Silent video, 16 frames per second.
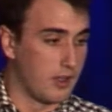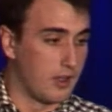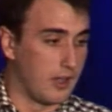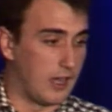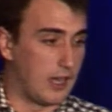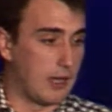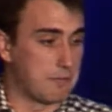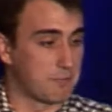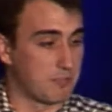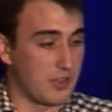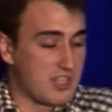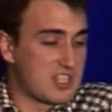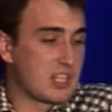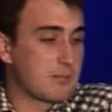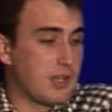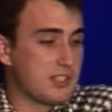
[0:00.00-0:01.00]
The
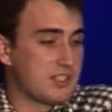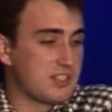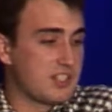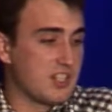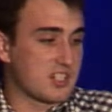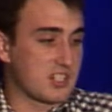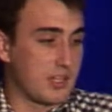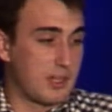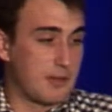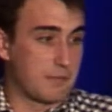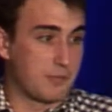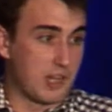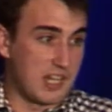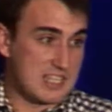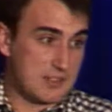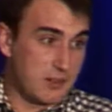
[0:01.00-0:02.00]
disadvantages of
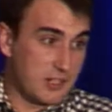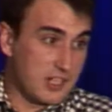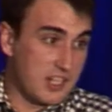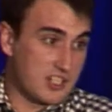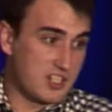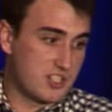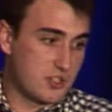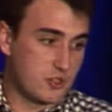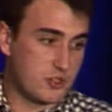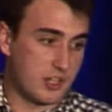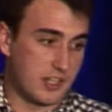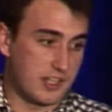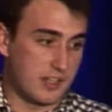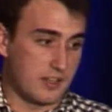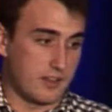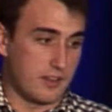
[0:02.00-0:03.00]
the last level cache is
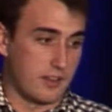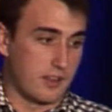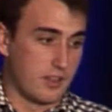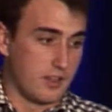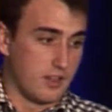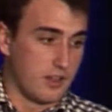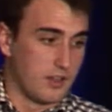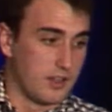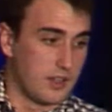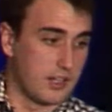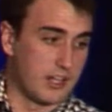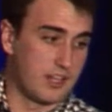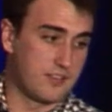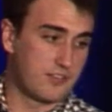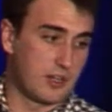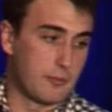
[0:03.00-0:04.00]
usually,
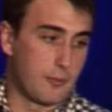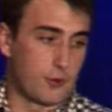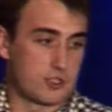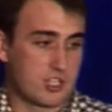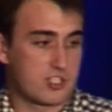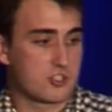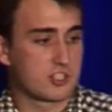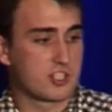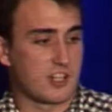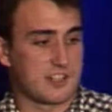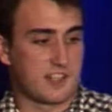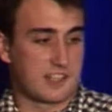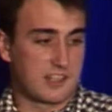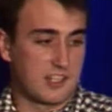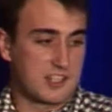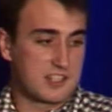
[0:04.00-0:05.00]
in Intel processors
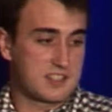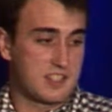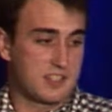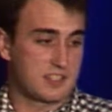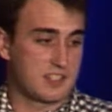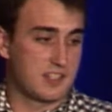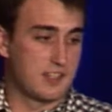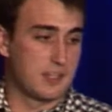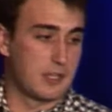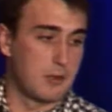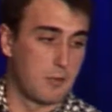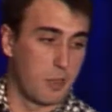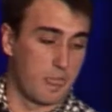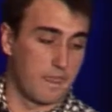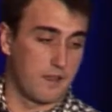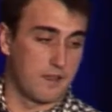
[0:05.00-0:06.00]
at least, it's
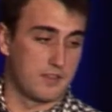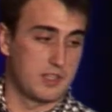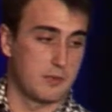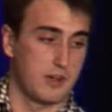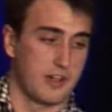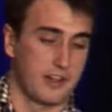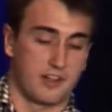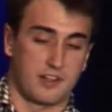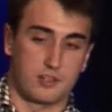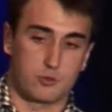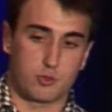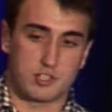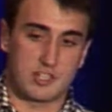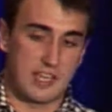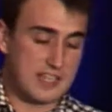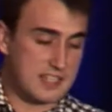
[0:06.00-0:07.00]
divided
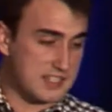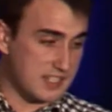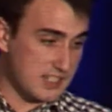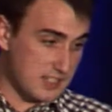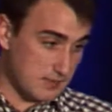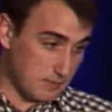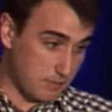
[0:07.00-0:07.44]
into slices.